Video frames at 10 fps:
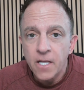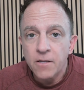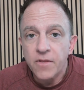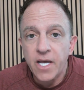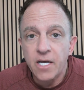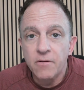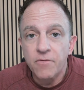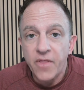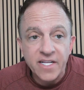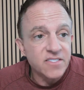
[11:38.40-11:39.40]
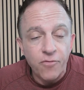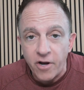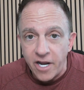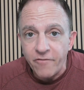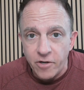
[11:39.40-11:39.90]
that that's
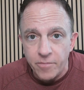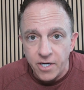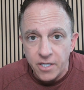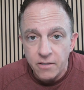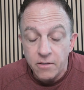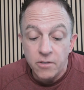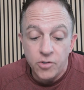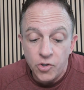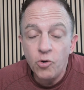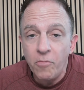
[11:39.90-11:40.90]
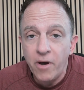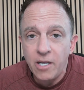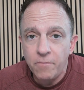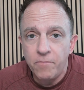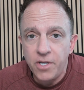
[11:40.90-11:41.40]
for everybody. You
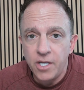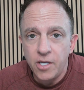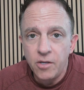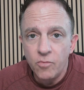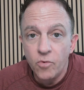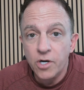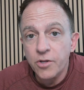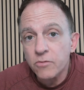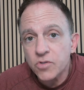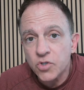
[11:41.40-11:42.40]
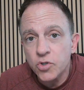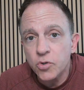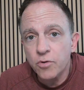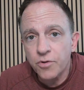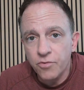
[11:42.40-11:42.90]
might be one of those
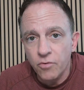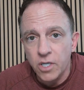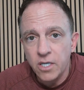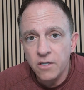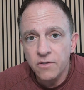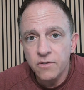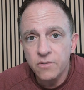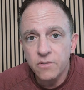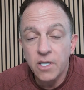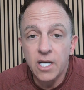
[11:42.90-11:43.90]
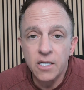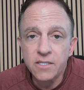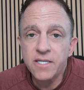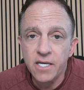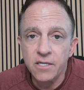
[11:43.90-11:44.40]
two or three out of
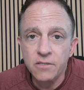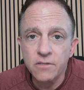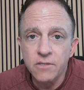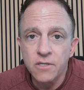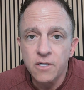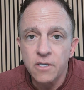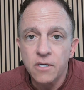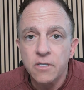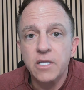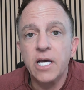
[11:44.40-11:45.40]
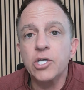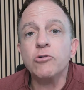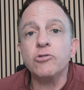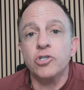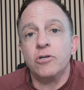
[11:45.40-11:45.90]
10 that
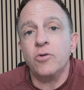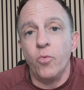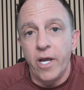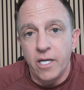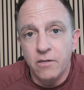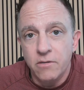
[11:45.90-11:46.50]
you should wait.